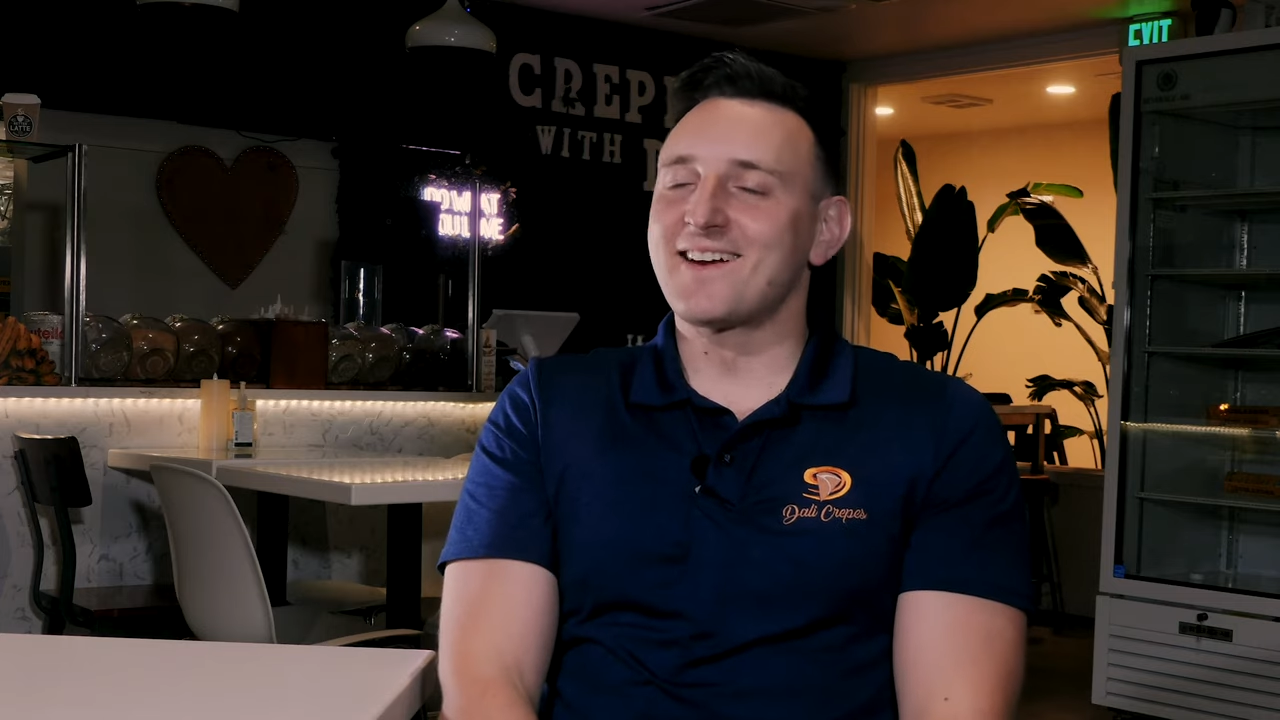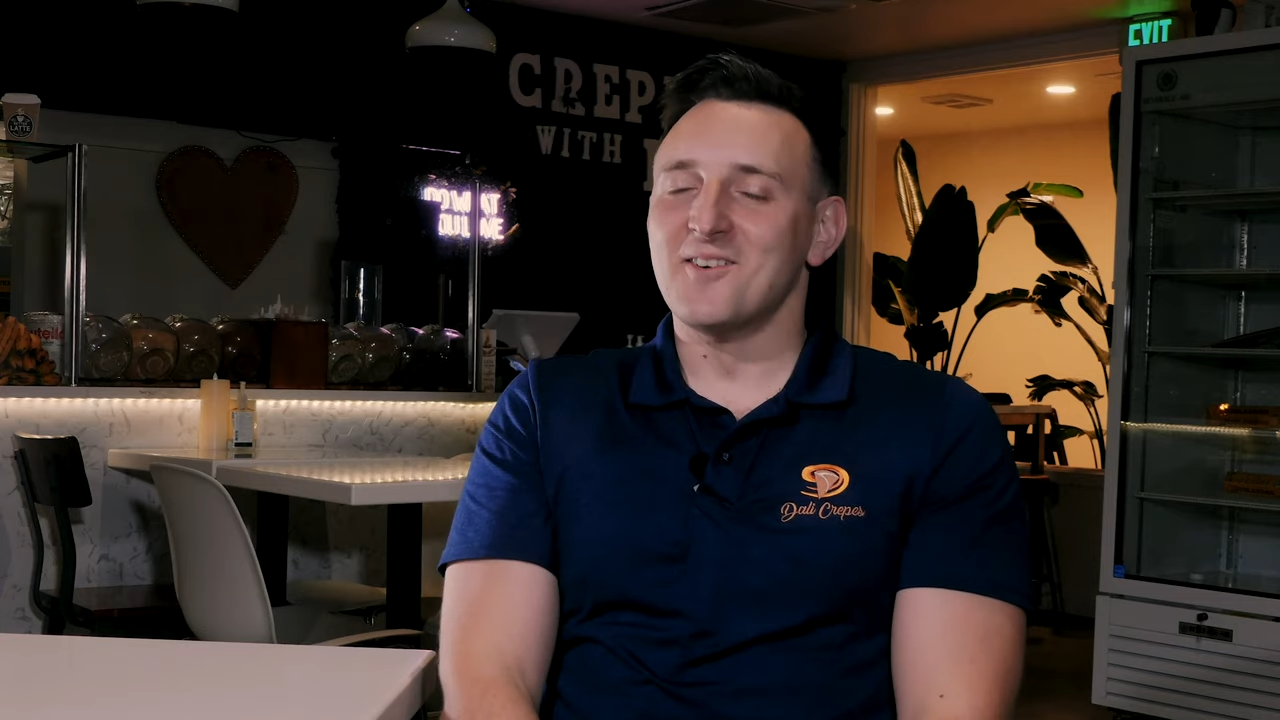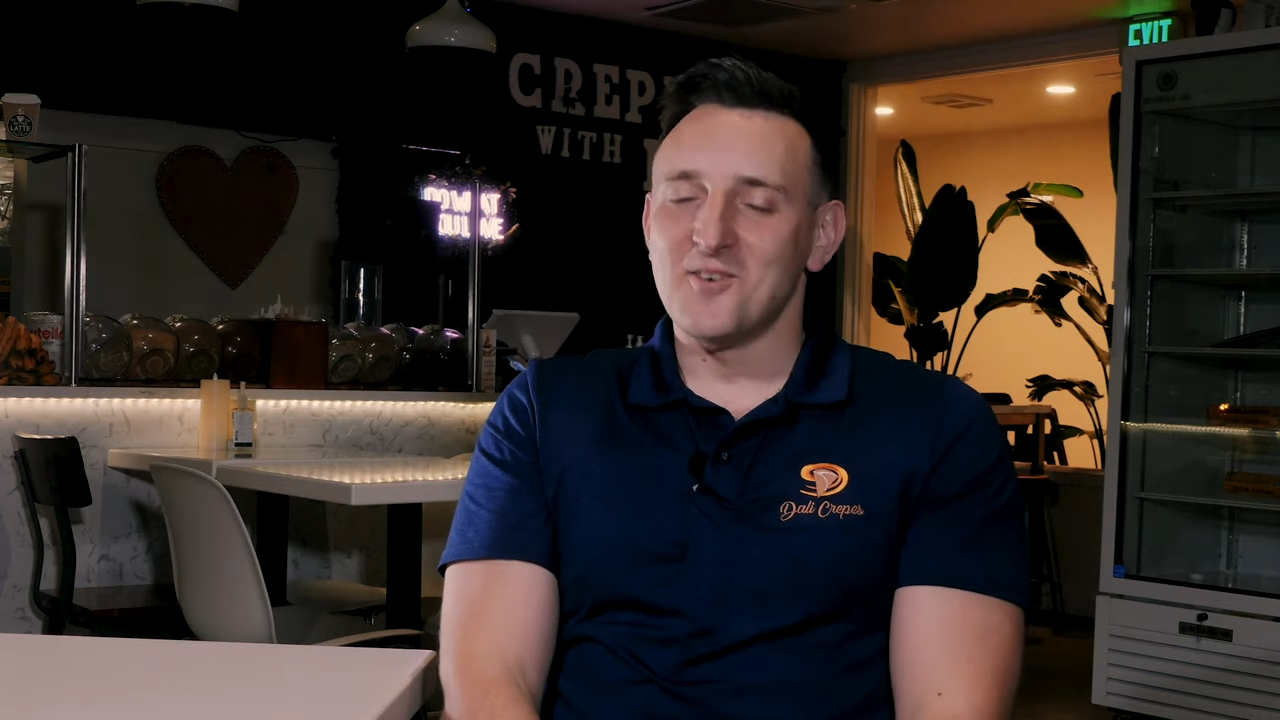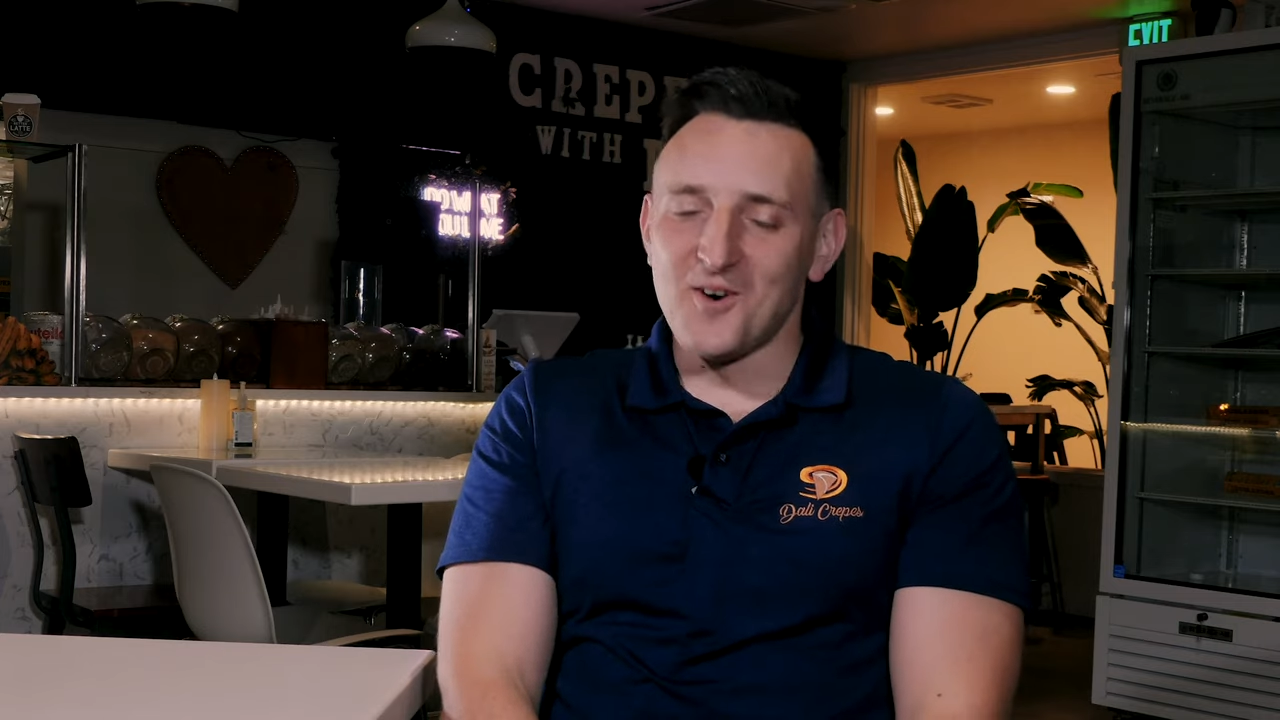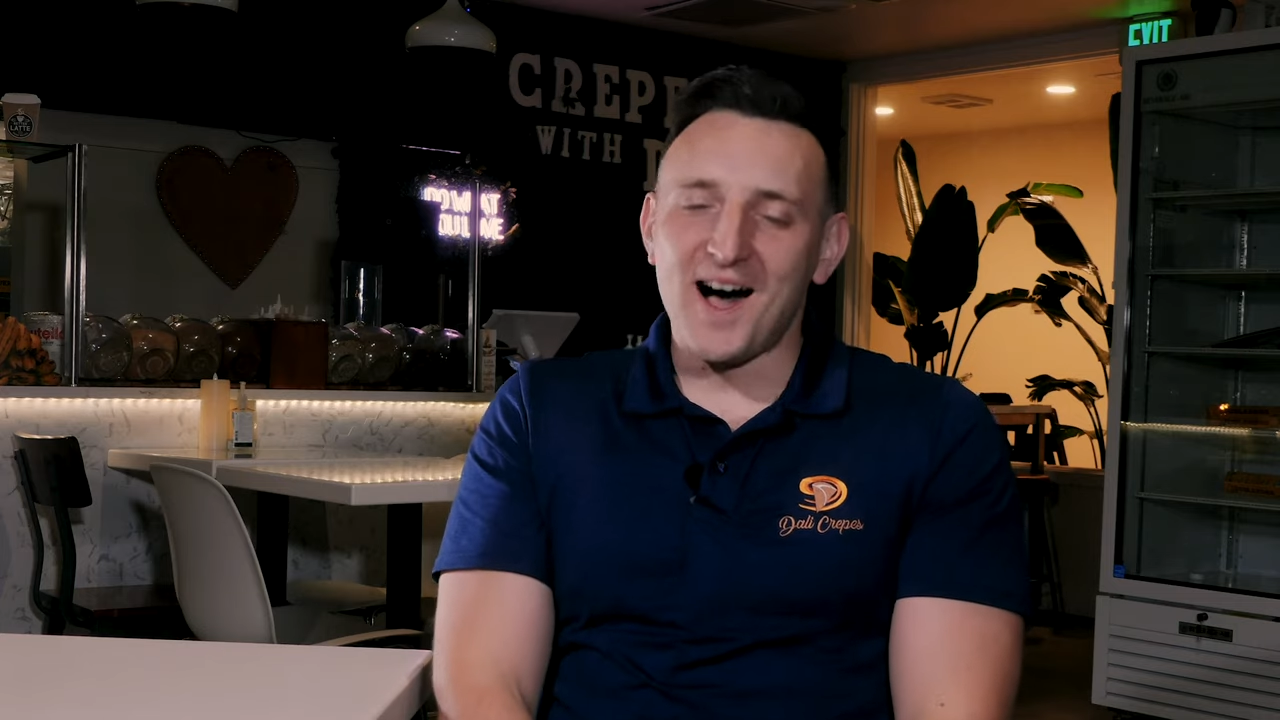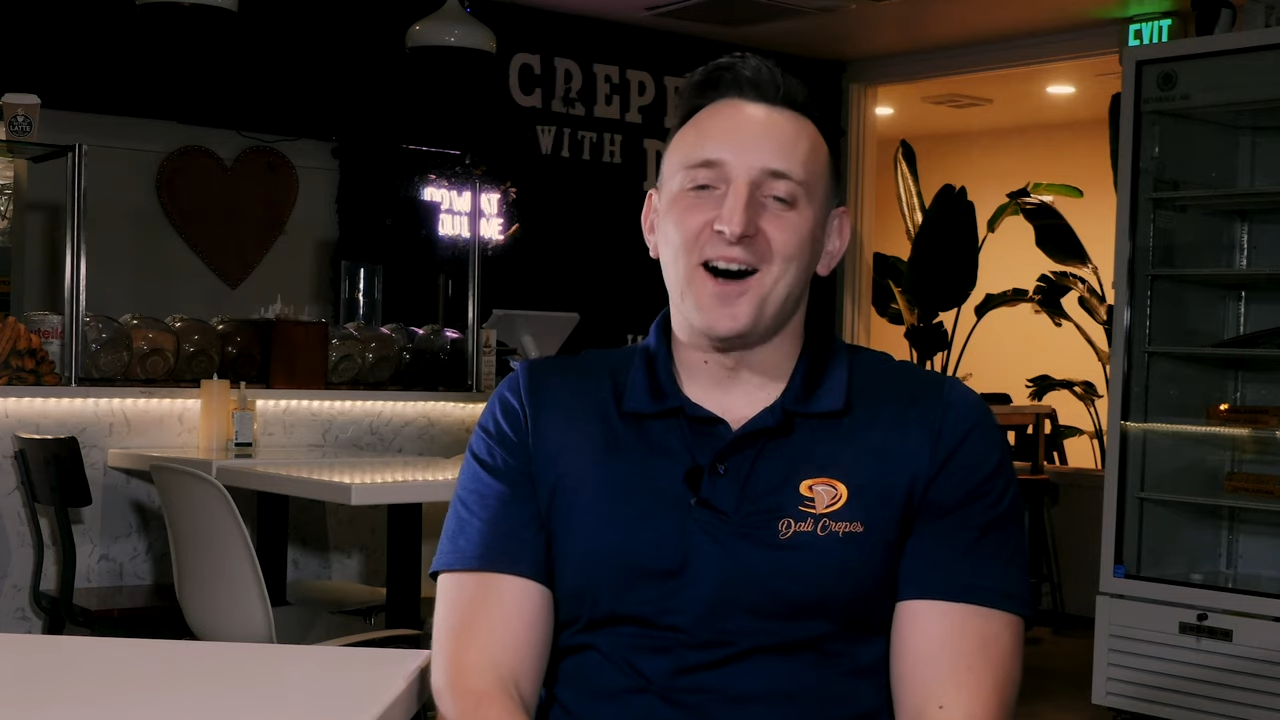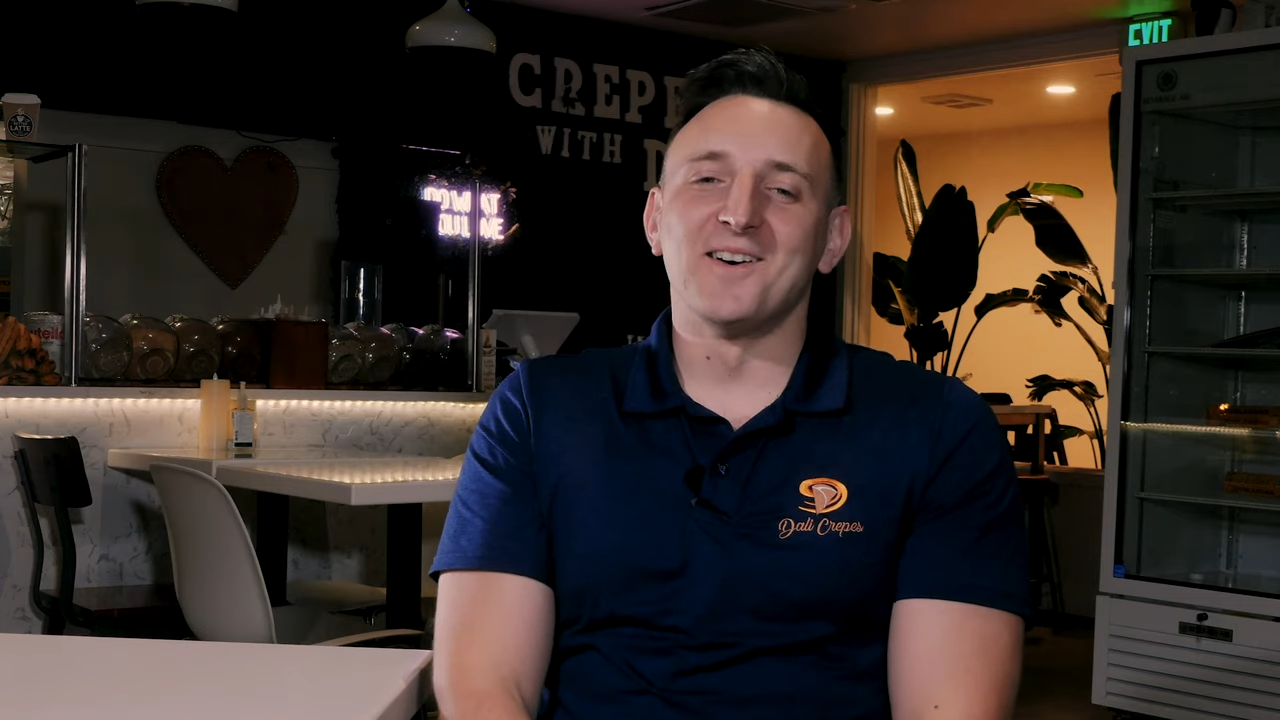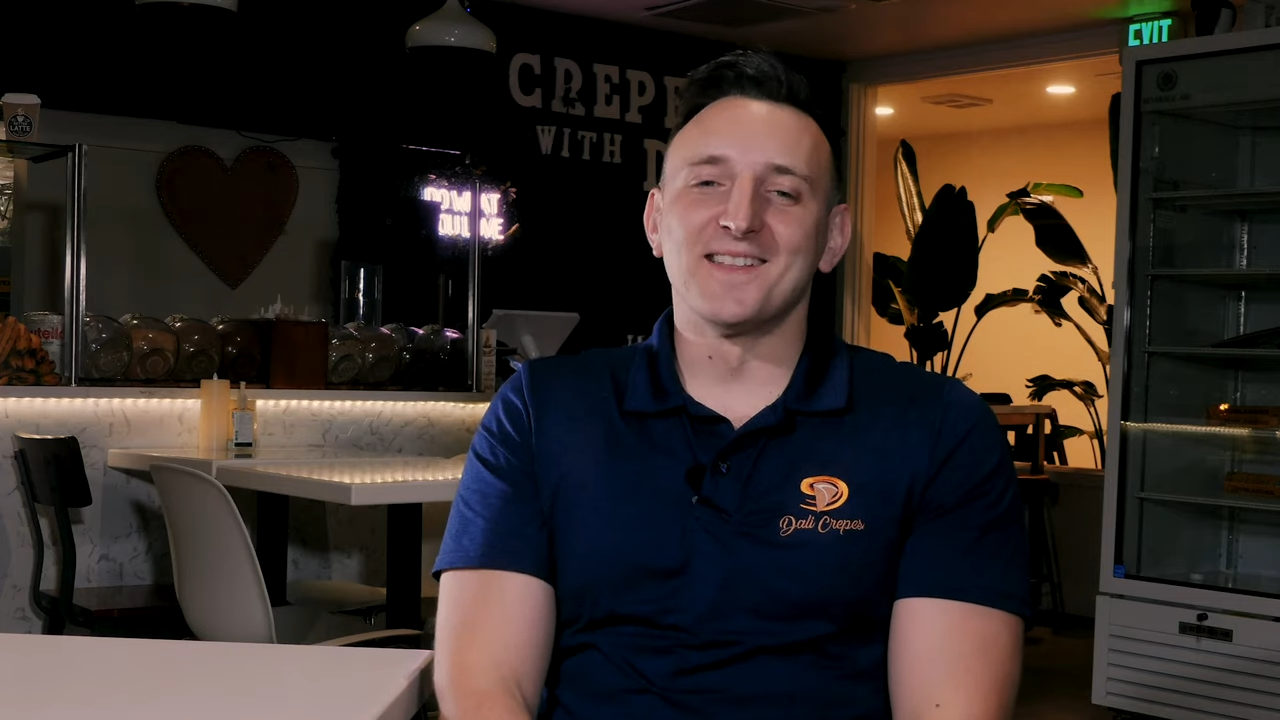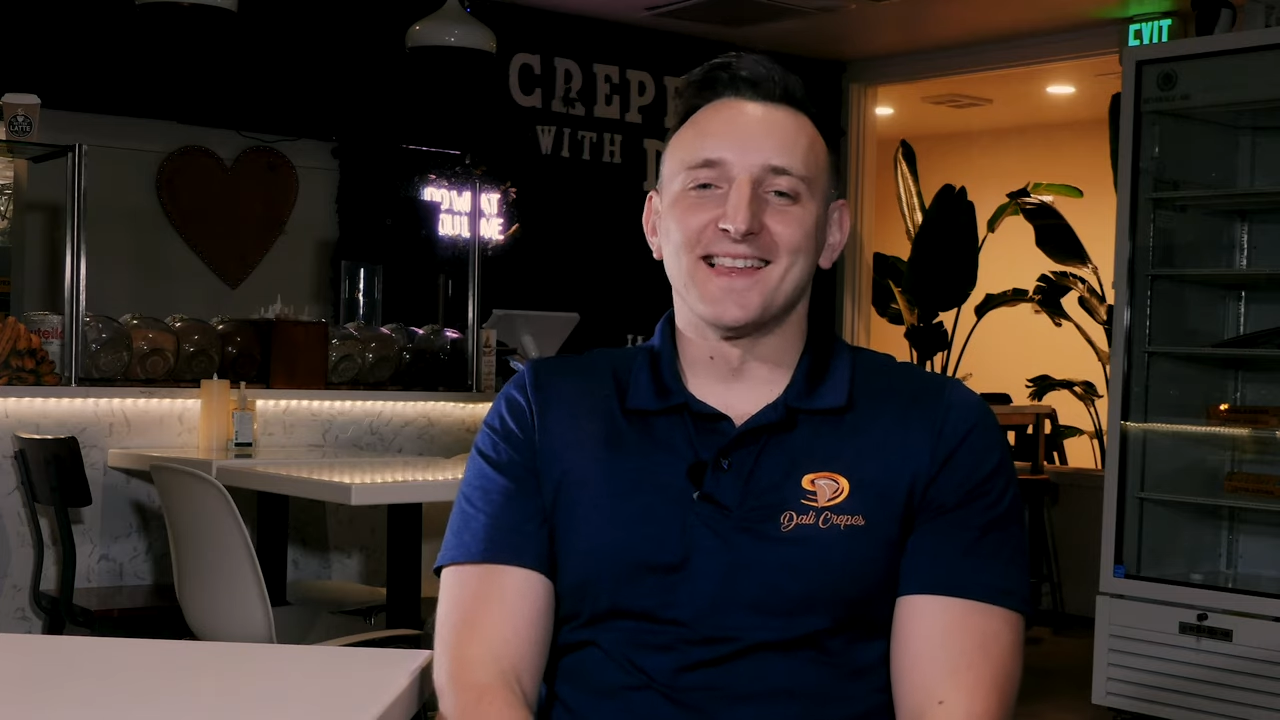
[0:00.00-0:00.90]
wow,